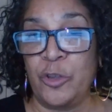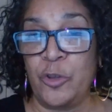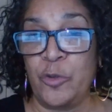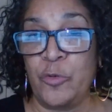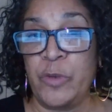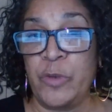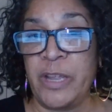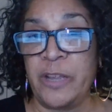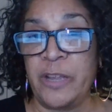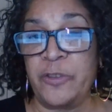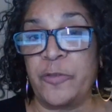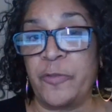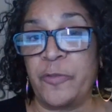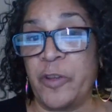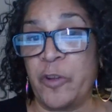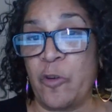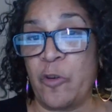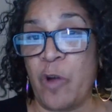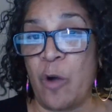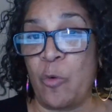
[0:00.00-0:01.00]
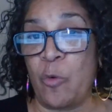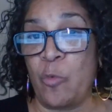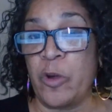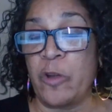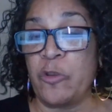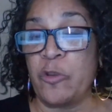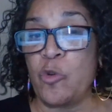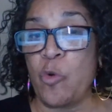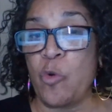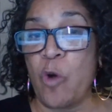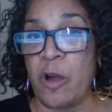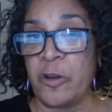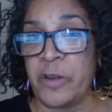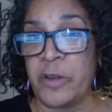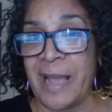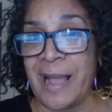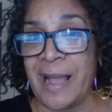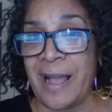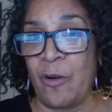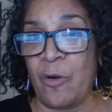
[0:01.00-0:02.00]
you need to figure out where you are
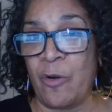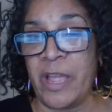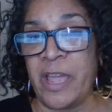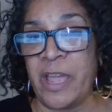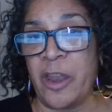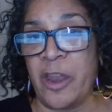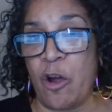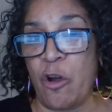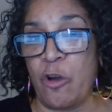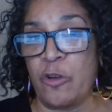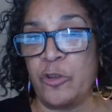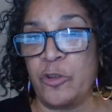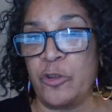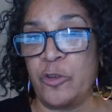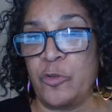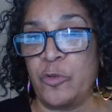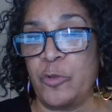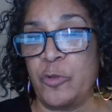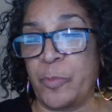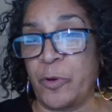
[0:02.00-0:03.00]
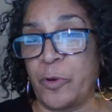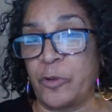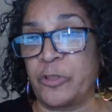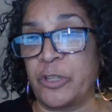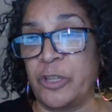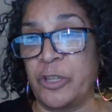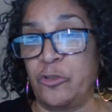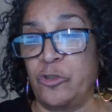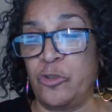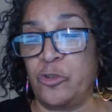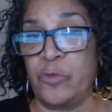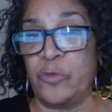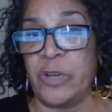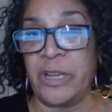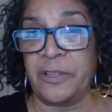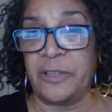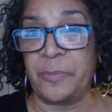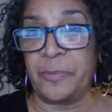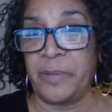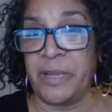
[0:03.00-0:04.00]
now and are you the person that you
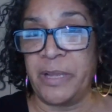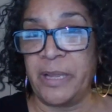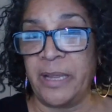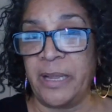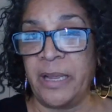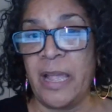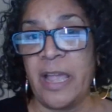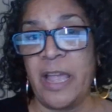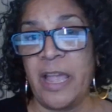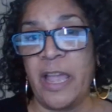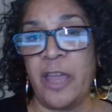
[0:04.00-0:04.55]
need to be